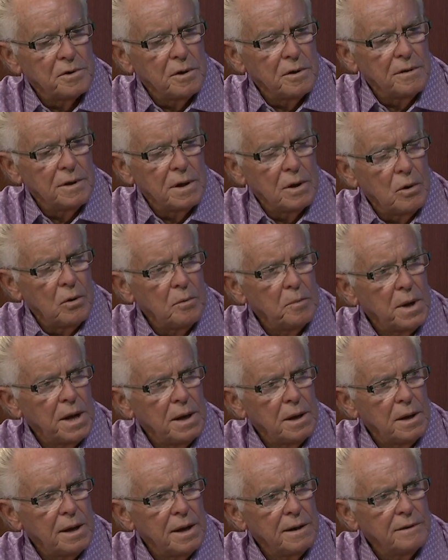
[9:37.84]
on that all my
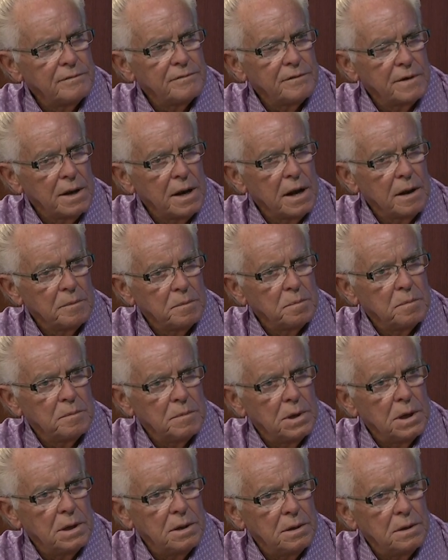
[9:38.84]
life, and I,
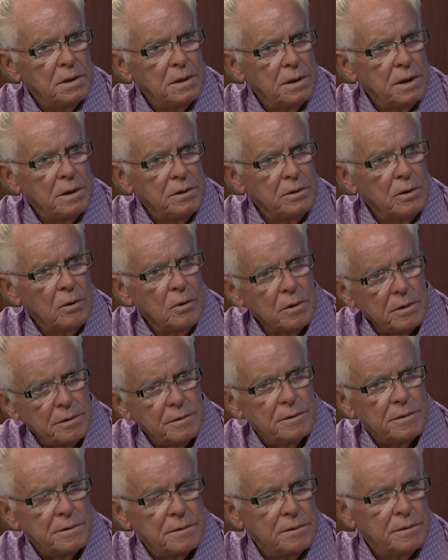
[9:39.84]
uh, you know,
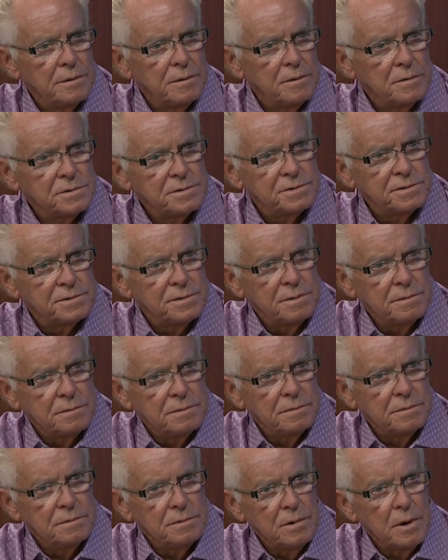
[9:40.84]
of course,
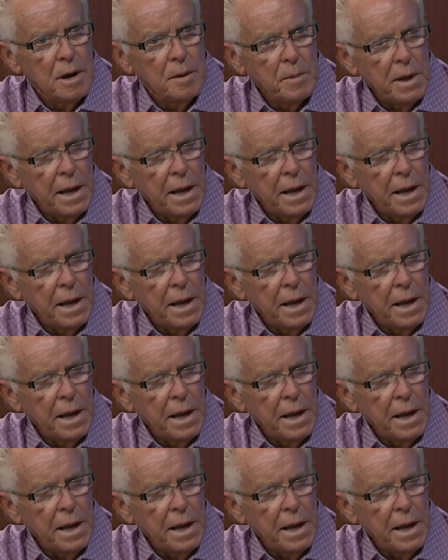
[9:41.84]
you know, I'm